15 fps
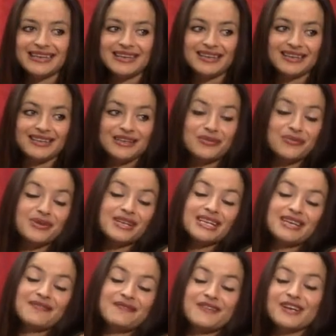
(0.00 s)
they
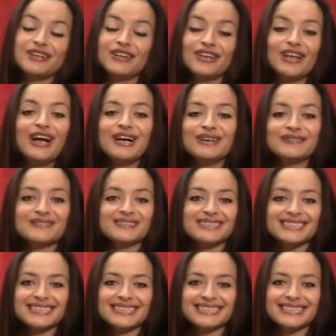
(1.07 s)
really feel loved
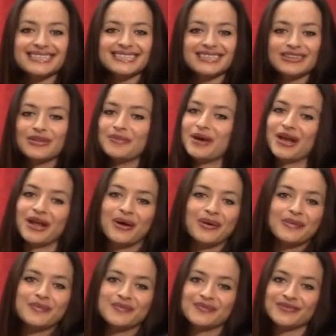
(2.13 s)
no matter
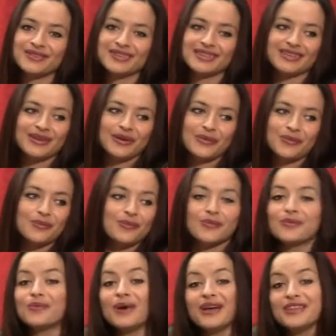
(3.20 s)

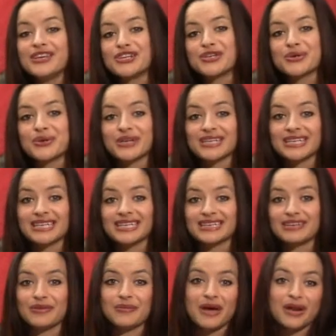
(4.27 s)
what their choice is,
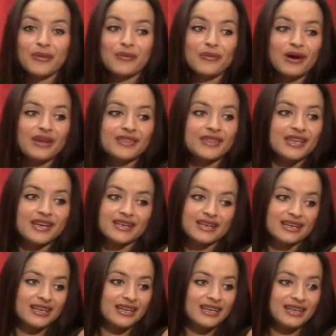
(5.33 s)
no matter what
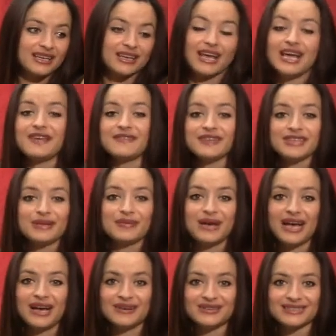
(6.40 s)
their life is
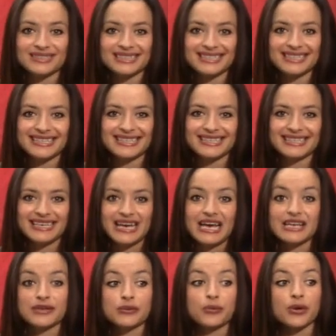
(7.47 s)
about.
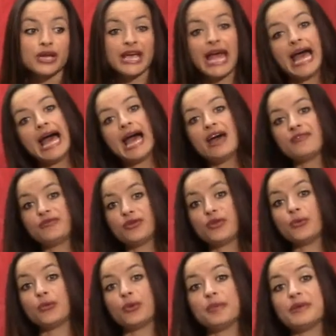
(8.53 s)
As we have for the
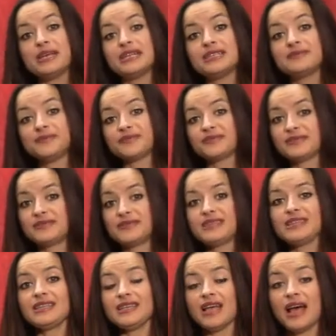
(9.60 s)
women,
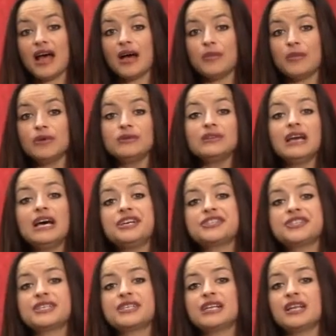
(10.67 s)
a moon
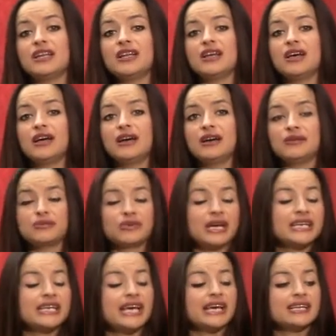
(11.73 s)
lodges, a
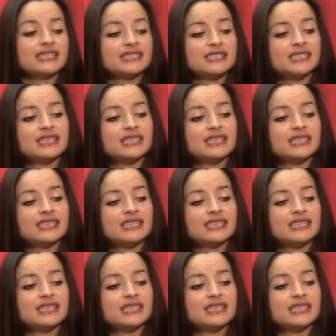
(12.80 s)
red tent